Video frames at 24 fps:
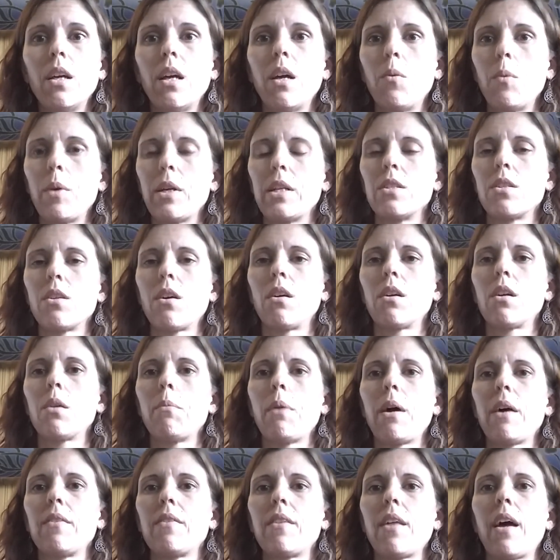And we can talk
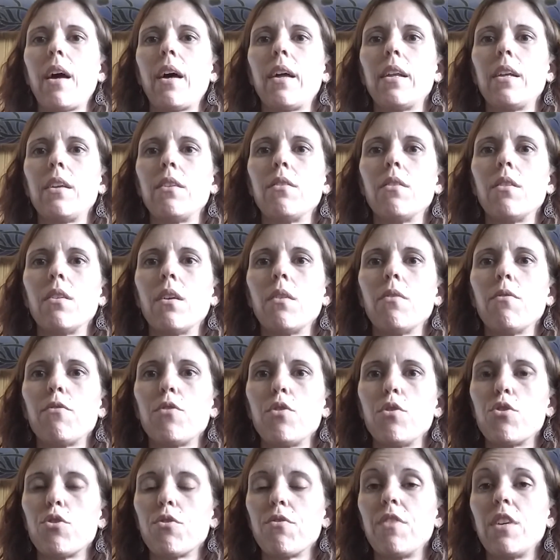about that in
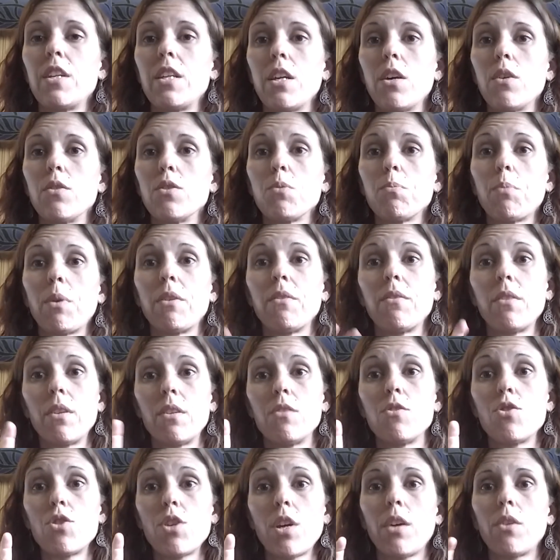future videos. But
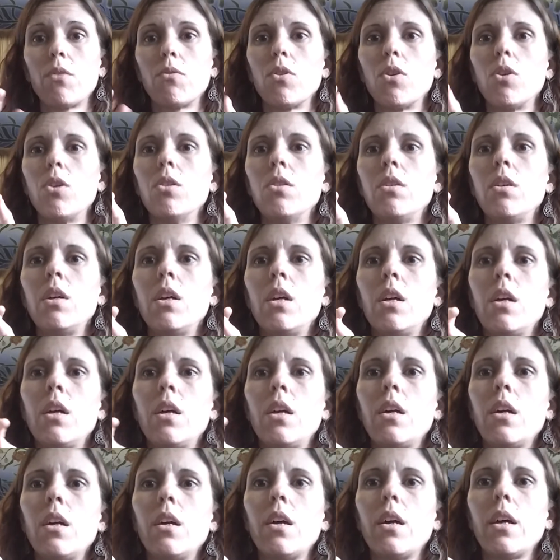in general,
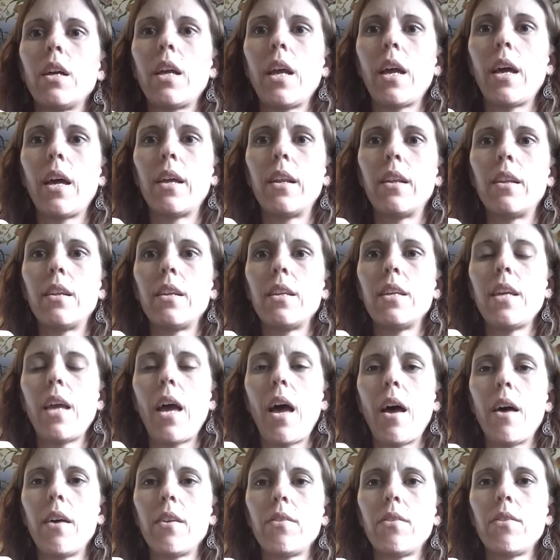again,
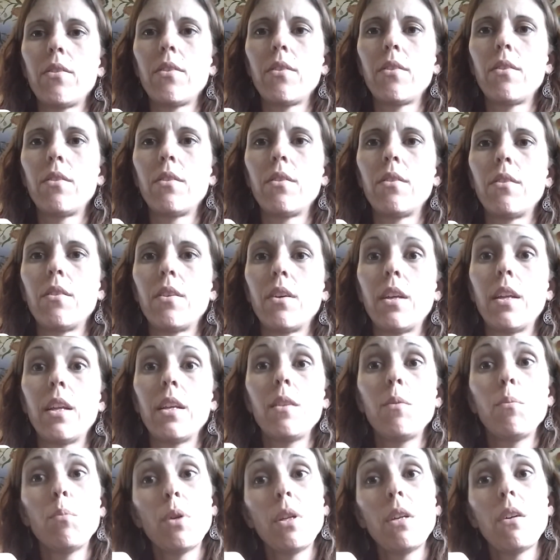yes. And
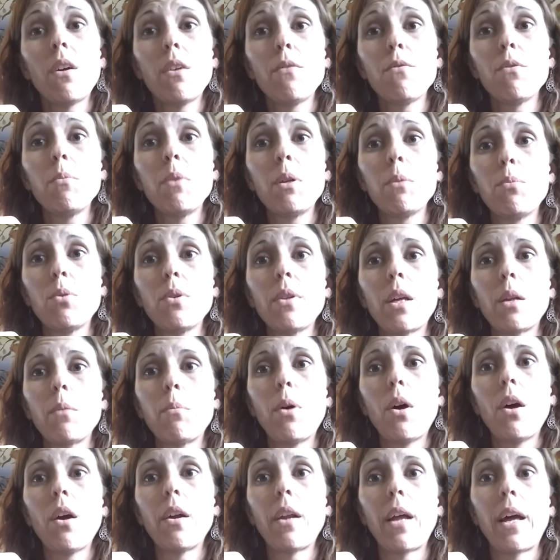it's pretty hard for me to pull that
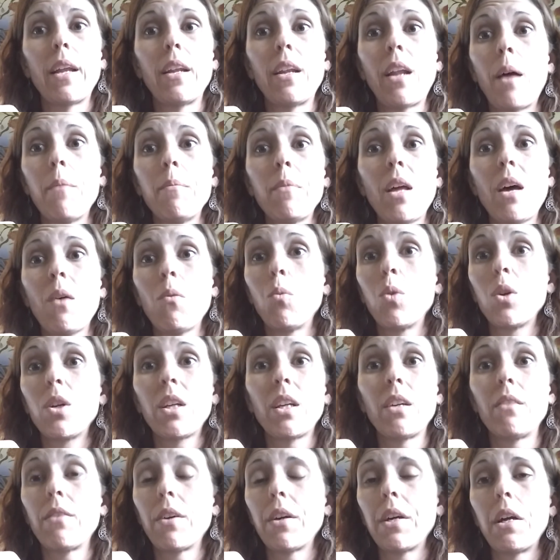apart. And I'm not
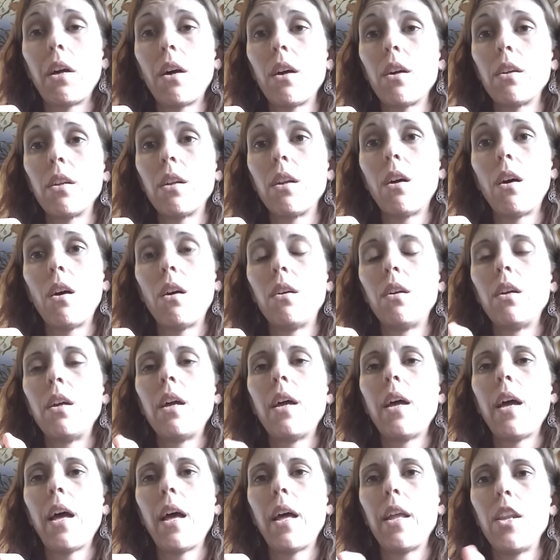working very hard at all.
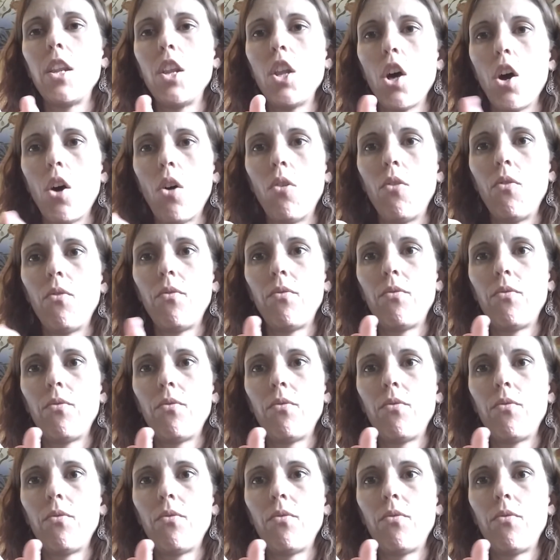And no.